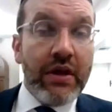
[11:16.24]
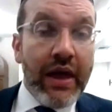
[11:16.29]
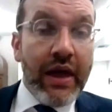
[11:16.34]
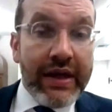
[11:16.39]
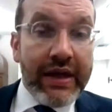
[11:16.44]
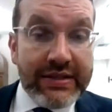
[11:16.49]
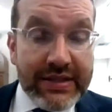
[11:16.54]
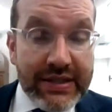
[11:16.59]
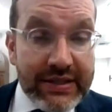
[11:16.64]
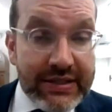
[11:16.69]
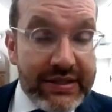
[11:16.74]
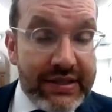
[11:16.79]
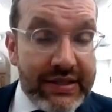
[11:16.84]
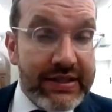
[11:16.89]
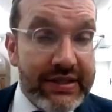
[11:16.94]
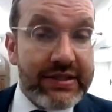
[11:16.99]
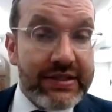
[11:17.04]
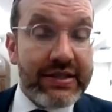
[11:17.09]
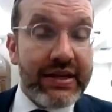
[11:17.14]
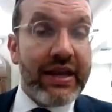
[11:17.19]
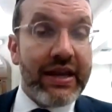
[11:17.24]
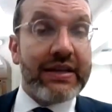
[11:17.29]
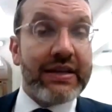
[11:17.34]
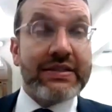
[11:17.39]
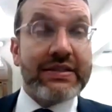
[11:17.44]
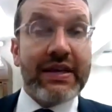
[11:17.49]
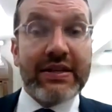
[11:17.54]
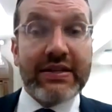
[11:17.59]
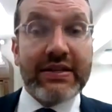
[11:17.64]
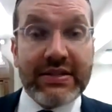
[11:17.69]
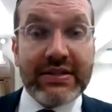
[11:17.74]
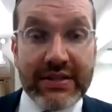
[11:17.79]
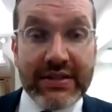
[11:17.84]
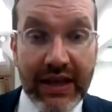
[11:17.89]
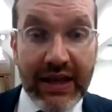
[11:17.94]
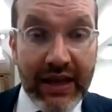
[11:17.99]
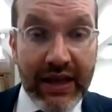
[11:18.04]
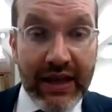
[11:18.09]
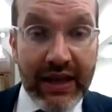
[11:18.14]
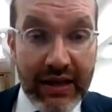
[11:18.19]
And since this exists
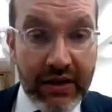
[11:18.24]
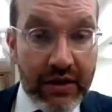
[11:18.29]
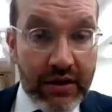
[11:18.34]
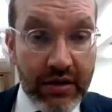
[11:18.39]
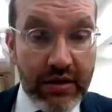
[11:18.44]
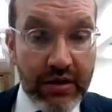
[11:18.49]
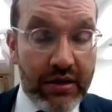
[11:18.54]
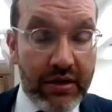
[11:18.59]
in